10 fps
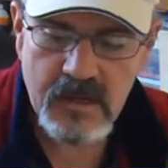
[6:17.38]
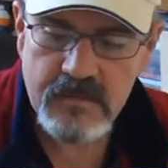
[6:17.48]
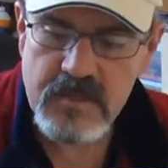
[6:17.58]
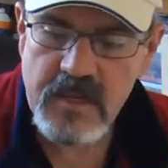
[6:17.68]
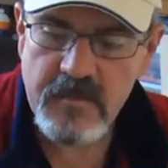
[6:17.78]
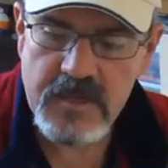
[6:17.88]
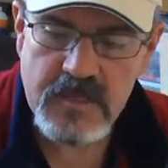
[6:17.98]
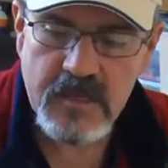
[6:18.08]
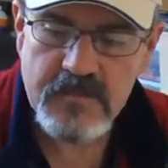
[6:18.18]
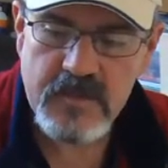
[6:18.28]
save
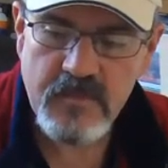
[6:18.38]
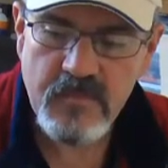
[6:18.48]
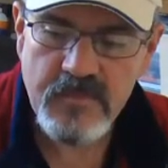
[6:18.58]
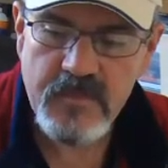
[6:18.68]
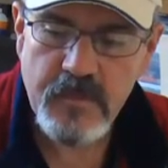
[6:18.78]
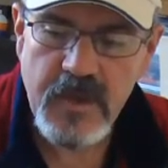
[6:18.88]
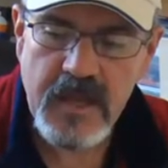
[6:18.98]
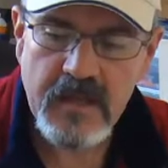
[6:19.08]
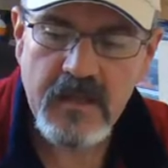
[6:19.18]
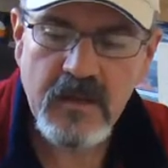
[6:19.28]
myself some
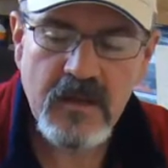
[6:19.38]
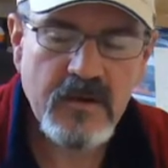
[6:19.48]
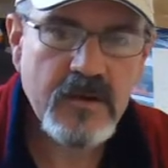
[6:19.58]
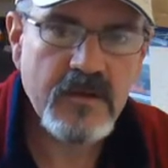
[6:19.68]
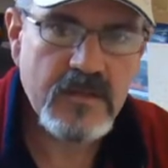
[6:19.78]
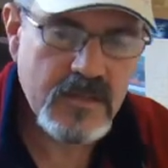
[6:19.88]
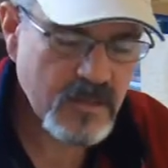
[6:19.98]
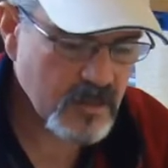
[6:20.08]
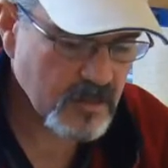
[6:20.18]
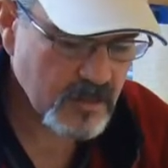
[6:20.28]
paint in the long run,
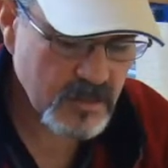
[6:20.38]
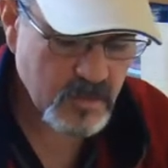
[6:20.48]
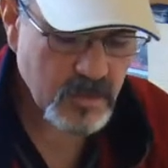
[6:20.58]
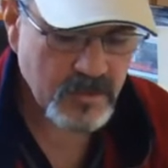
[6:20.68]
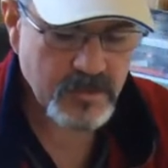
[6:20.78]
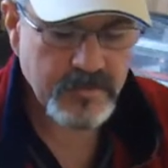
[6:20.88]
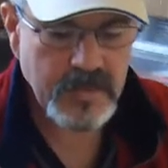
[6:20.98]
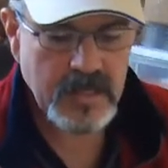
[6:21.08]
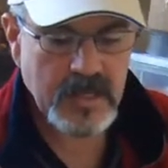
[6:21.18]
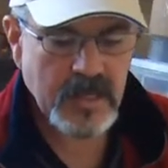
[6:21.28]
it's worth it.
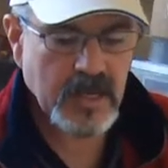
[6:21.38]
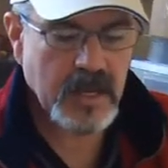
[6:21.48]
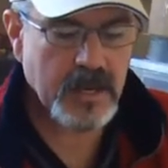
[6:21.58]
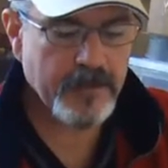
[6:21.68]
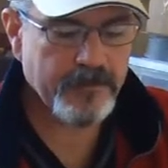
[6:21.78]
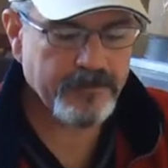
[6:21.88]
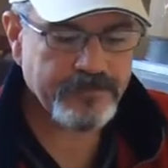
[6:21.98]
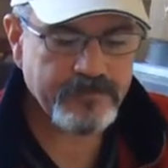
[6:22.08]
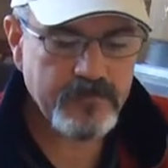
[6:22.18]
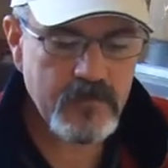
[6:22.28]

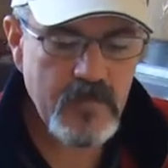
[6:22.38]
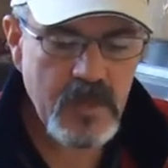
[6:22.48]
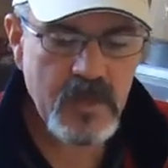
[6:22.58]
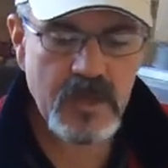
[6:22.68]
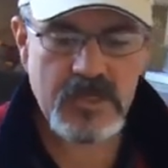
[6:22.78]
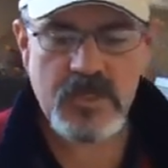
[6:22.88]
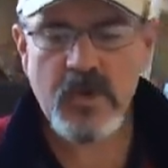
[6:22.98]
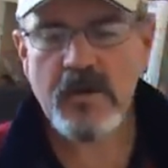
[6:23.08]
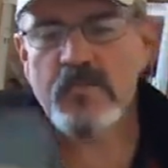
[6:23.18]
I just want to